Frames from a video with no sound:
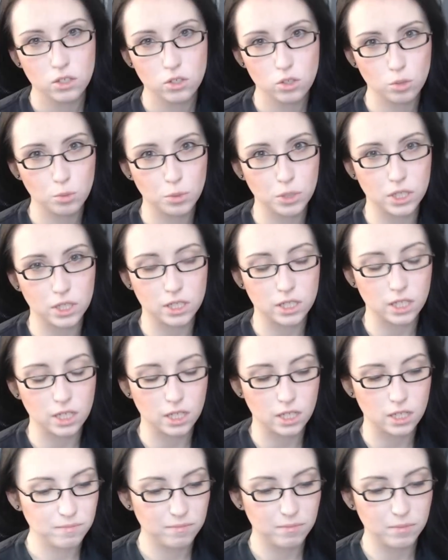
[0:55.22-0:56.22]
super
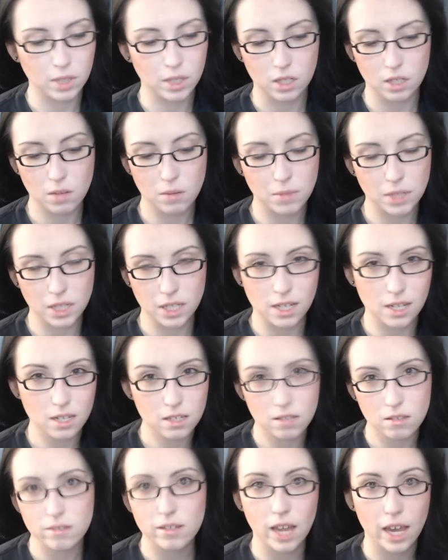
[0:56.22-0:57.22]
irritated but I mean, he has
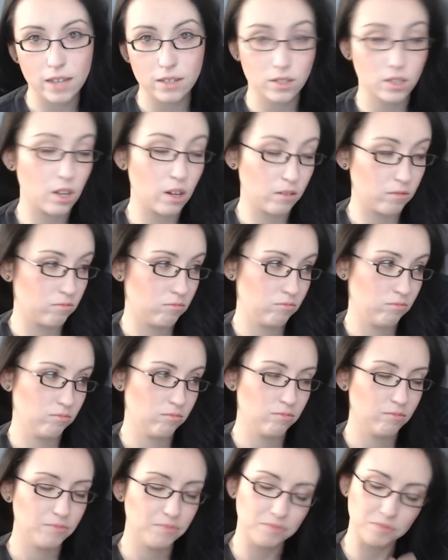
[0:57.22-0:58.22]
to stay, so
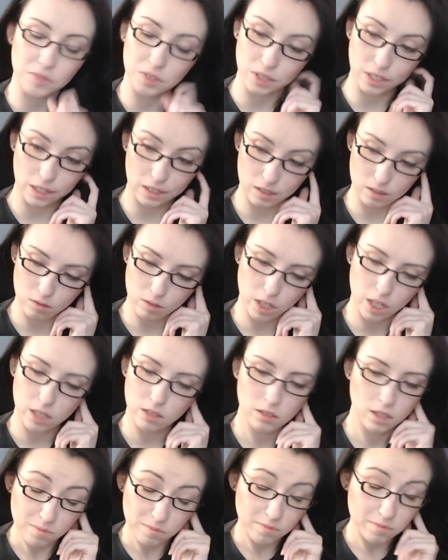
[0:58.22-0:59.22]
we're like, okay.
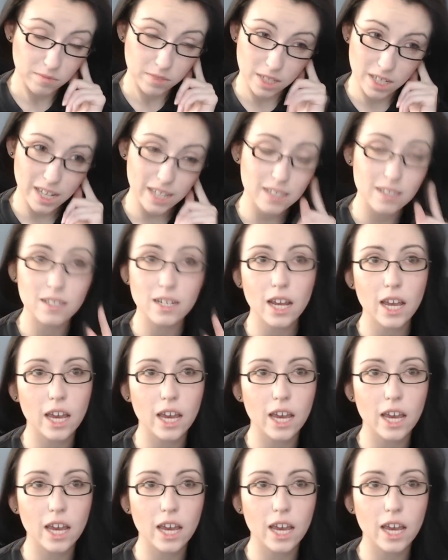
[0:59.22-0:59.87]
The next